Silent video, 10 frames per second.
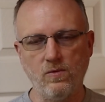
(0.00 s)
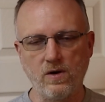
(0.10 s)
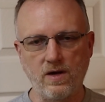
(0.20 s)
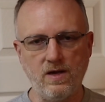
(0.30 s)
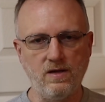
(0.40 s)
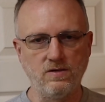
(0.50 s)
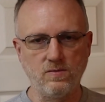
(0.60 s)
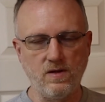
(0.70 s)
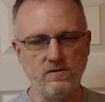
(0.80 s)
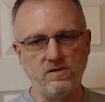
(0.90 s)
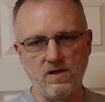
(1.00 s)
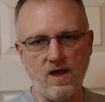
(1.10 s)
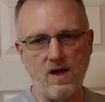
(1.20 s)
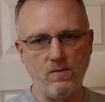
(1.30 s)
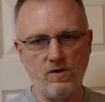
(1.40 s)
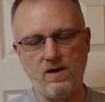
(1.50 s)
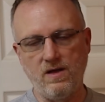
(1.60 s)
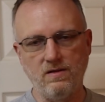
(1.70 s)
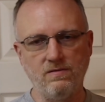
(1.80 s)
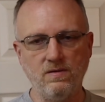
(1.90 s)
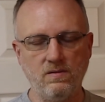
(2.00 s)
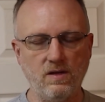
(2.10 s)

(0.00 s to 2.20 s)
working as well as the camera and the